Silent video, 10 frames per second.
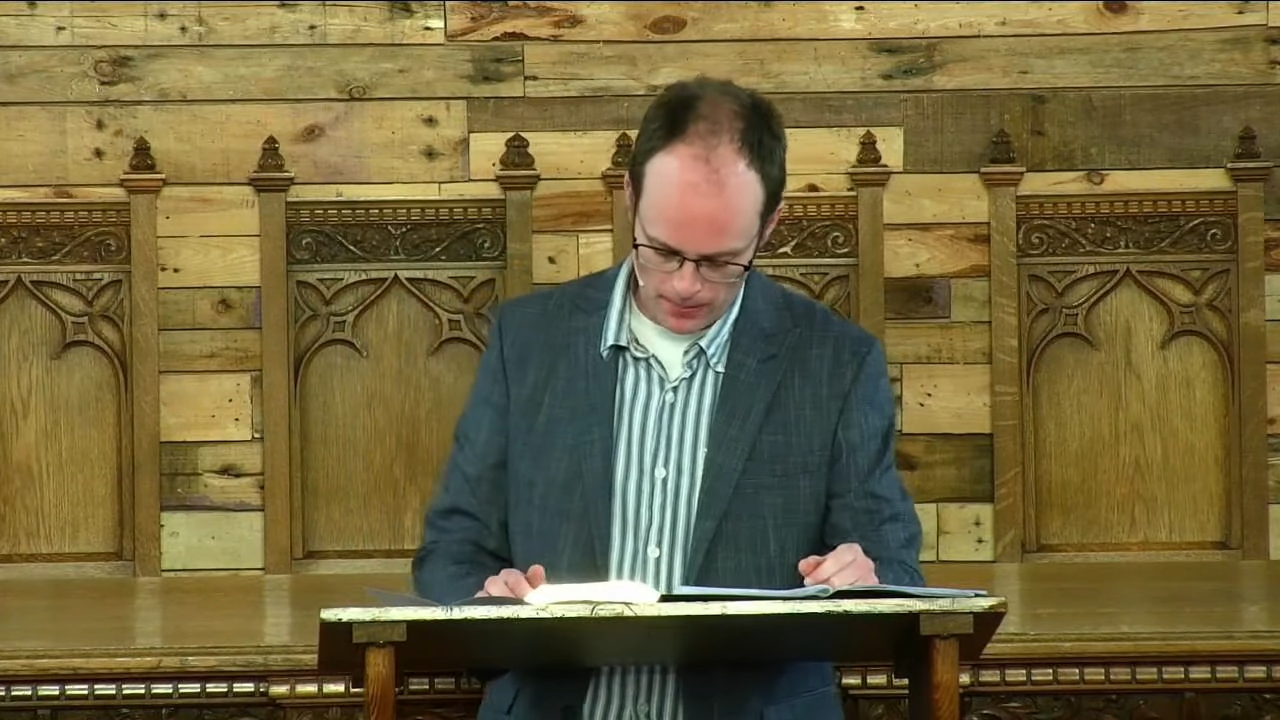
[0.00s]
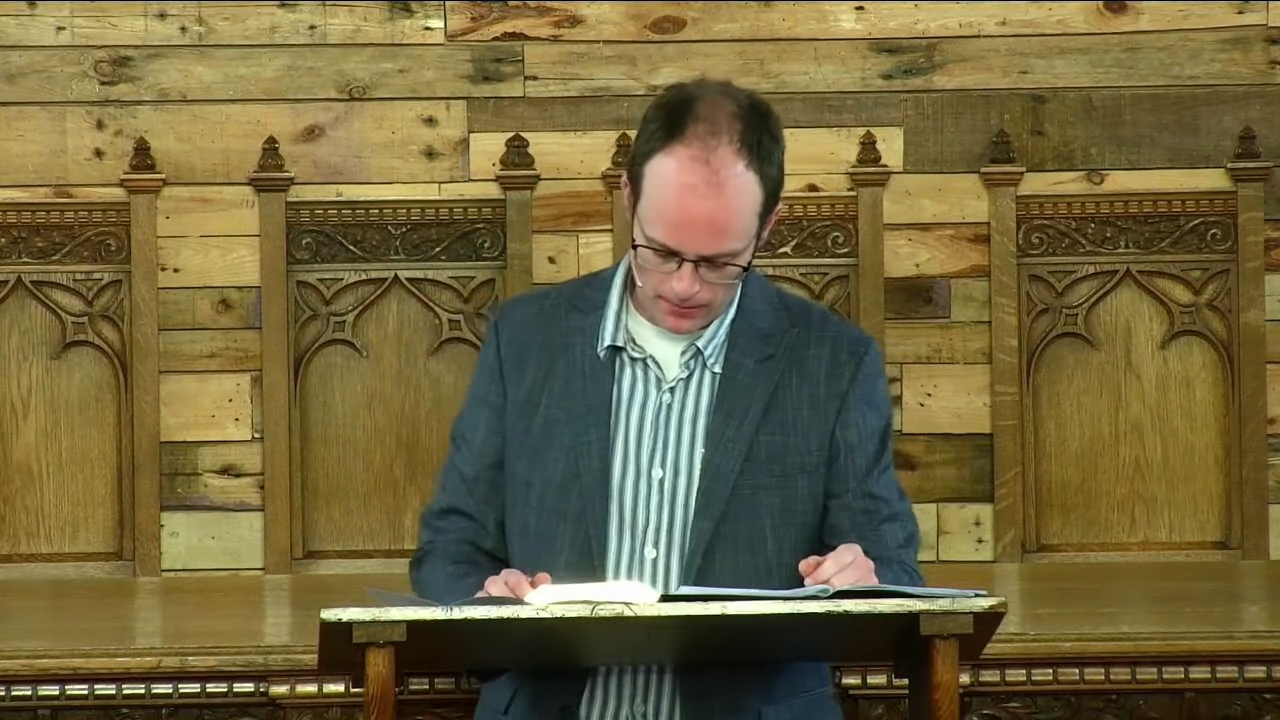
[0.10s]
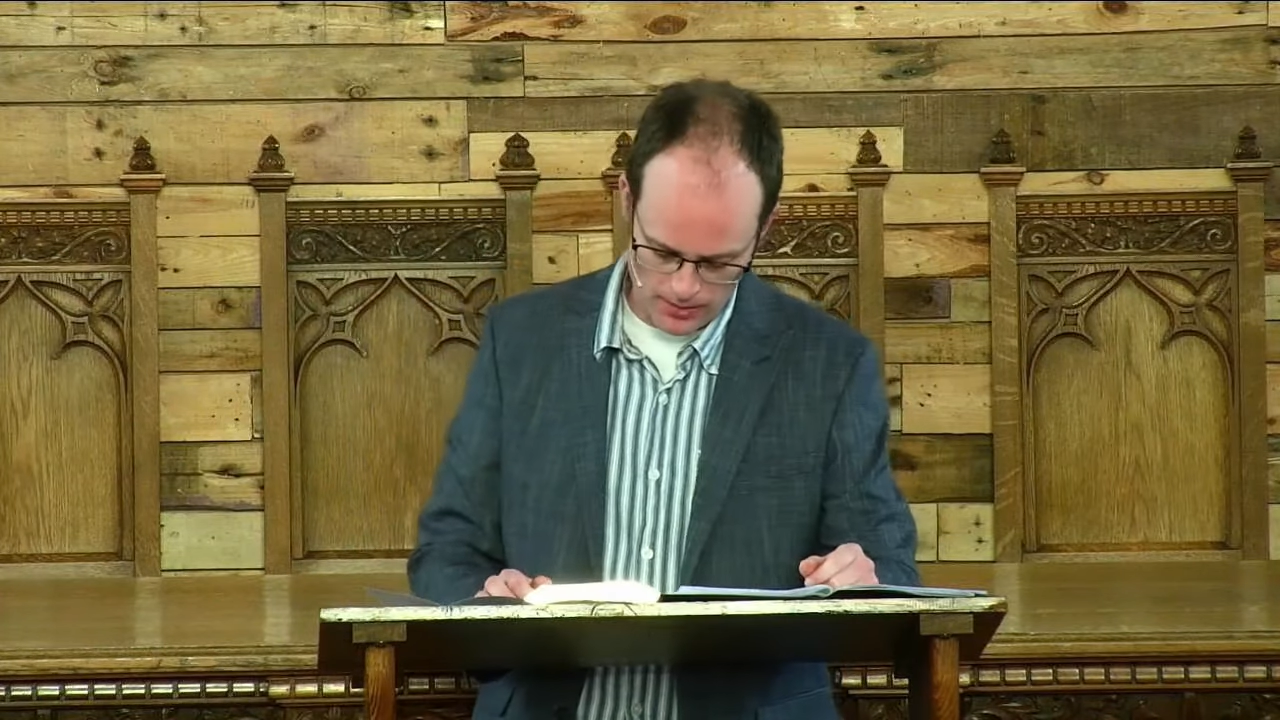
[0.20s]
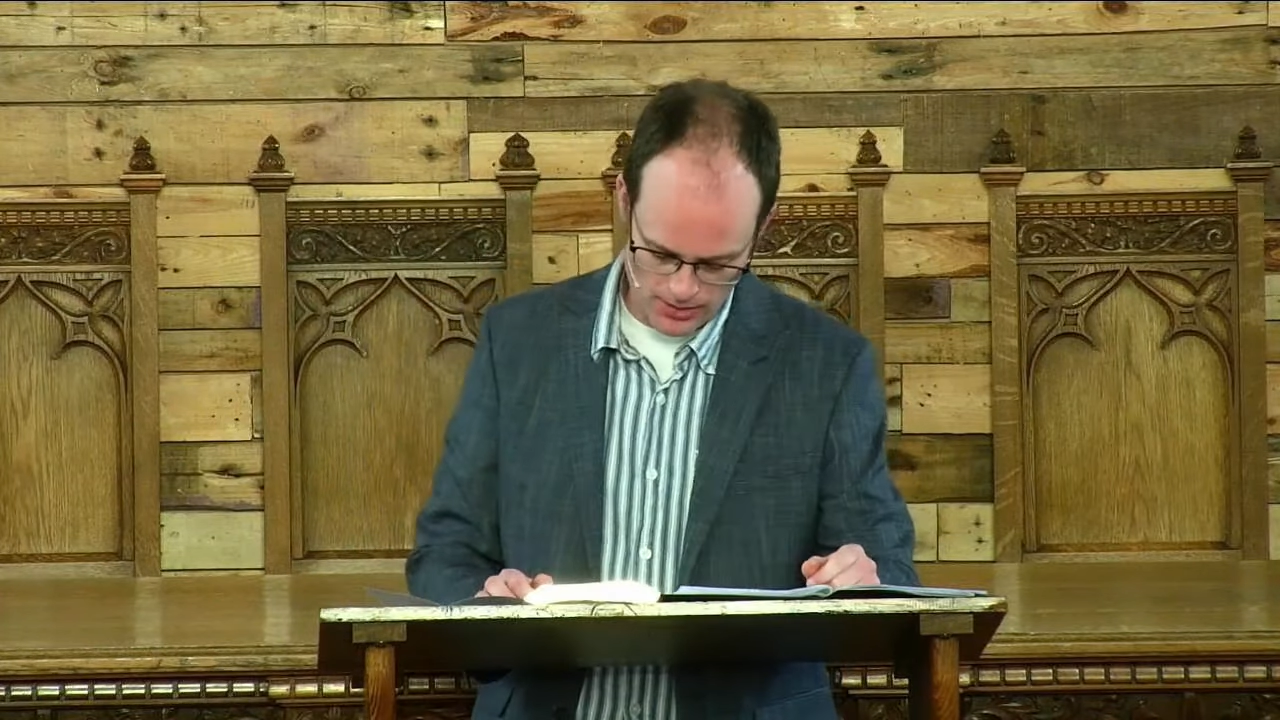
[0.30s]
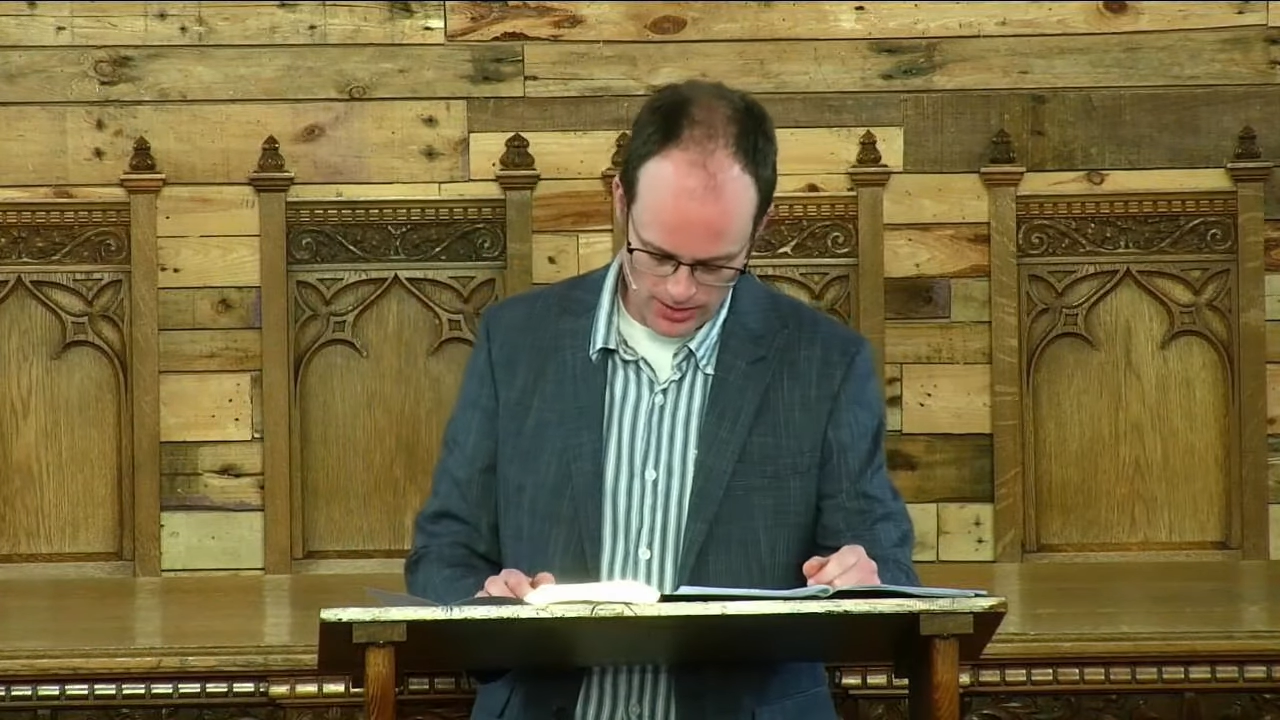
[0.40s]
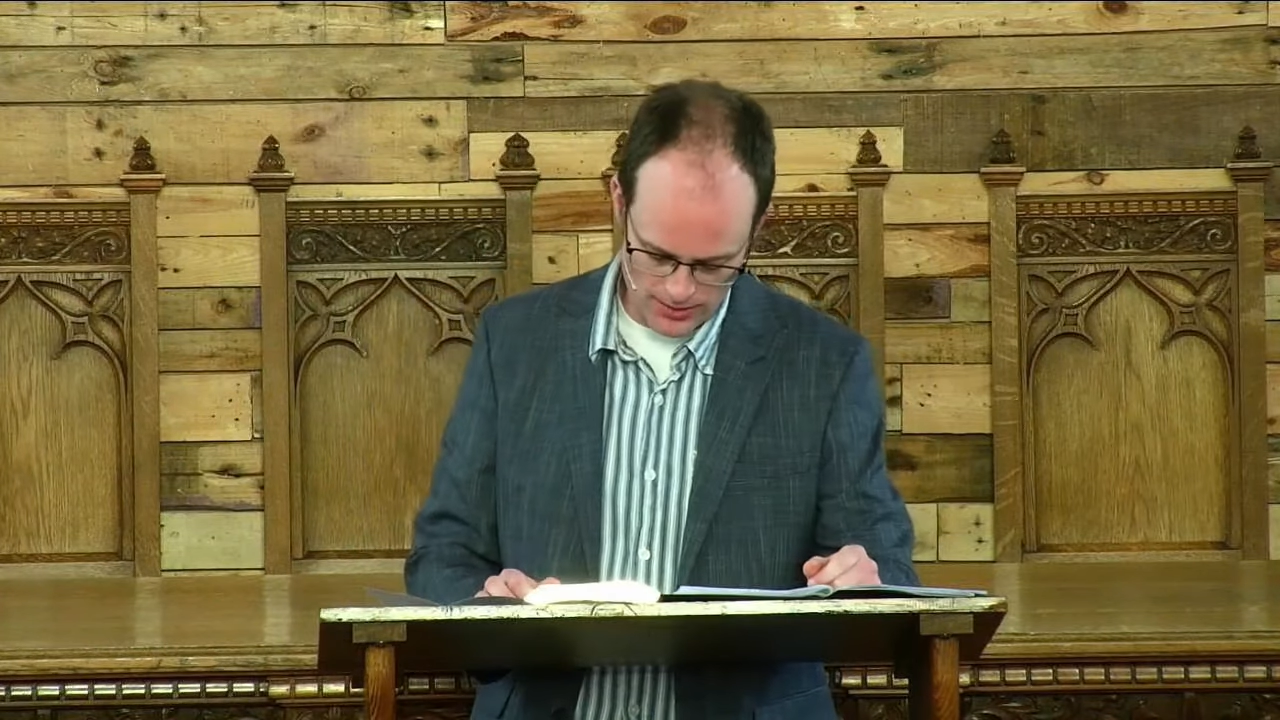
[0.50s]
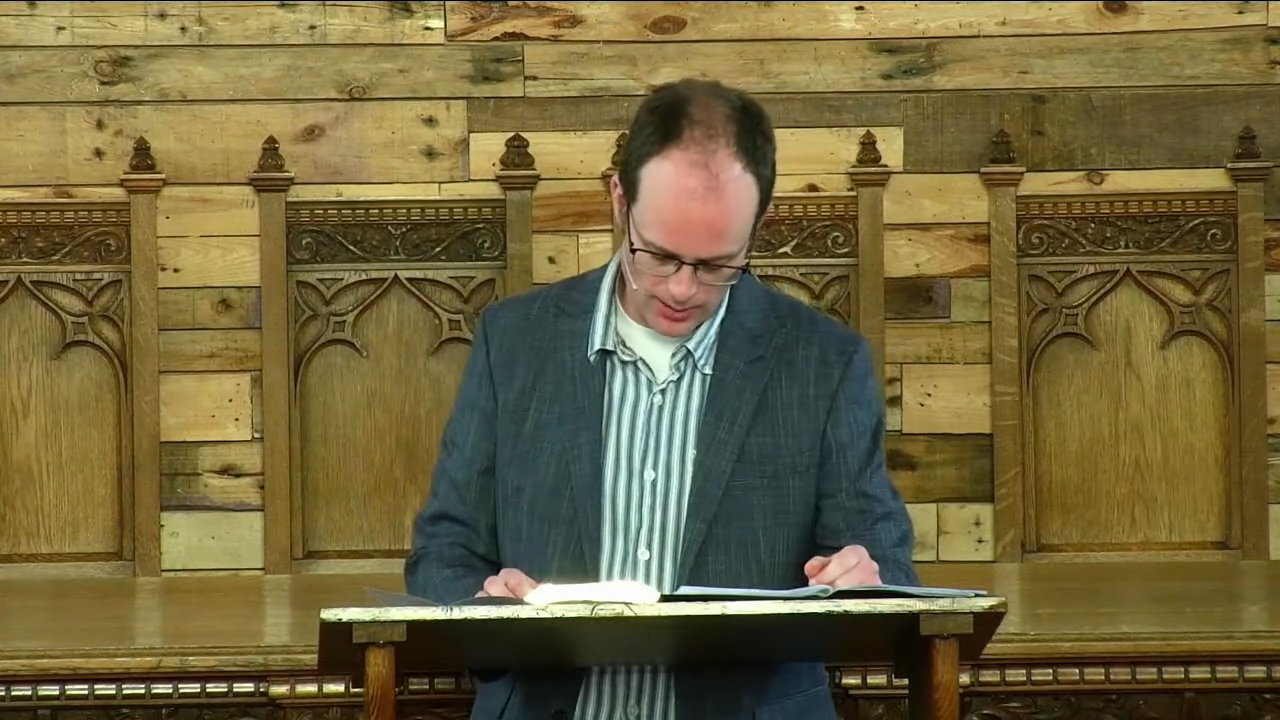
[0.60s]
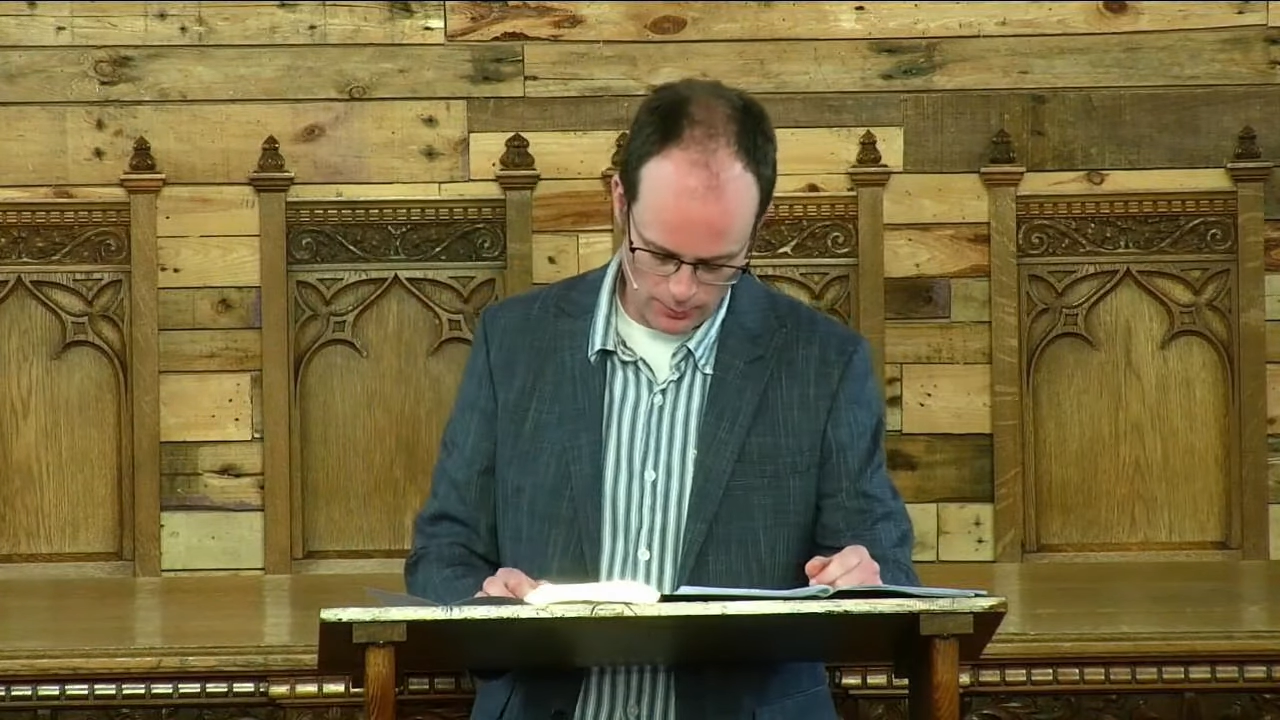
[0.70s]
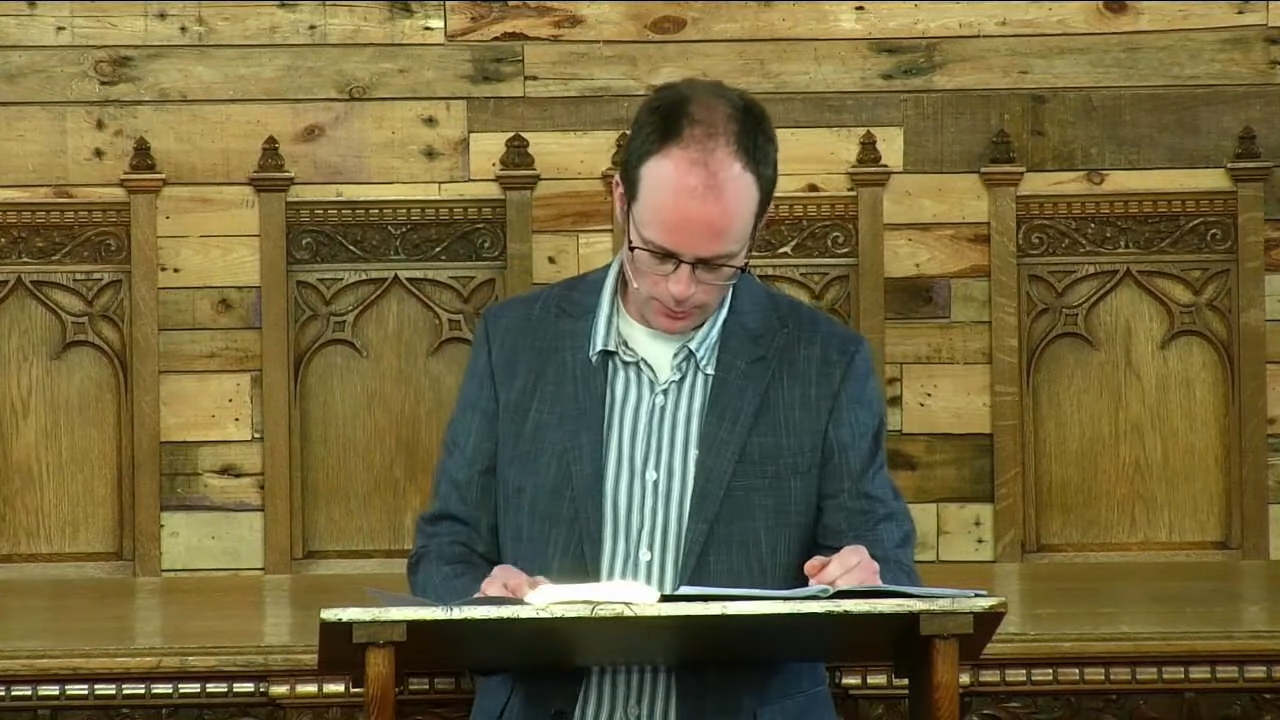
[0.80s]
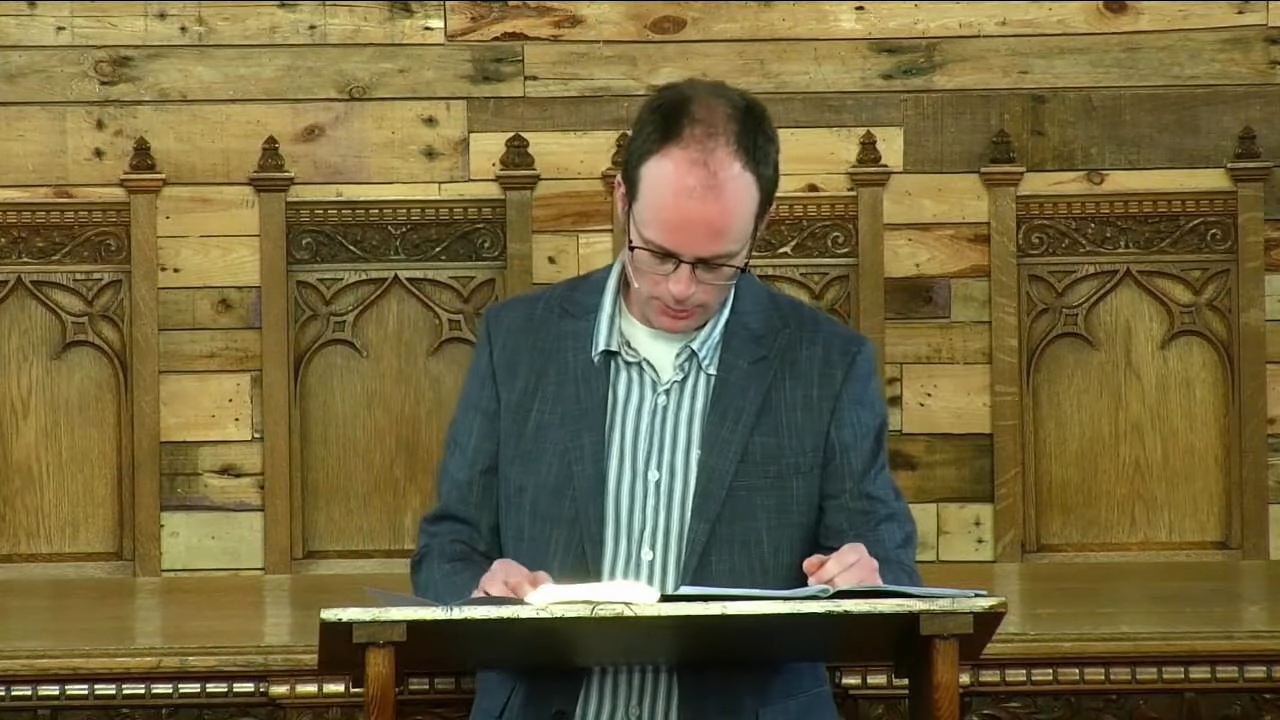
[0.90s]
They set
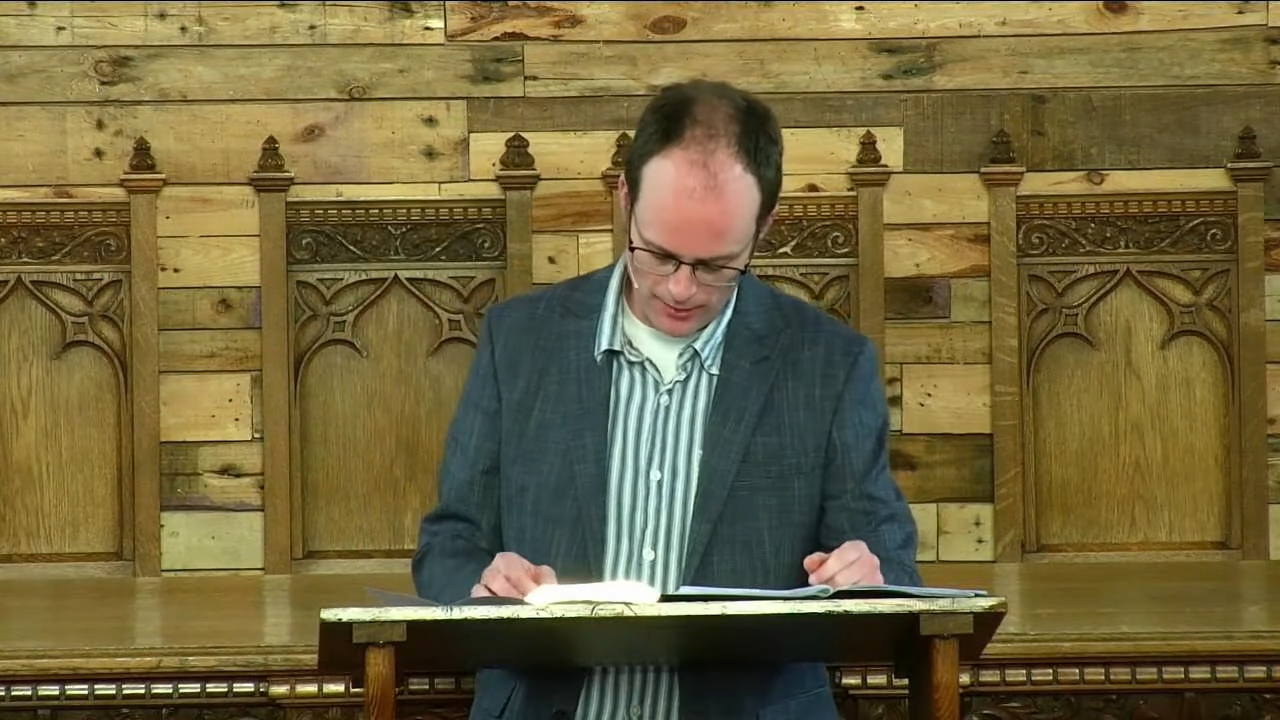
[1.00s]
out from